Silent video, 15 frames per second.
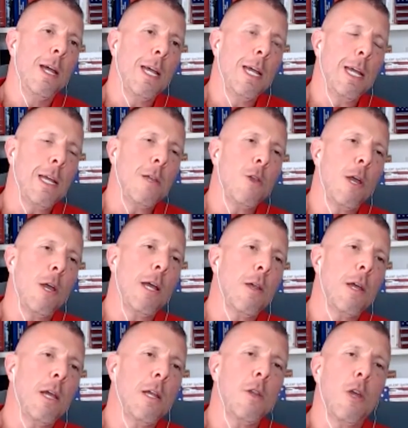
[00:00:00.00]
He
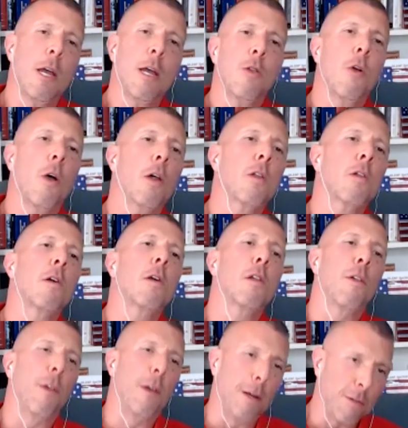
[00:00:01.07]
changed all sorts of
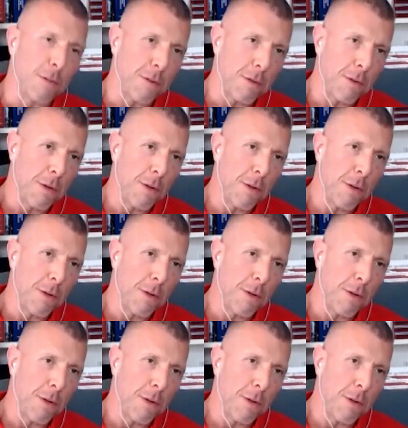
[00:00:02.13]
things.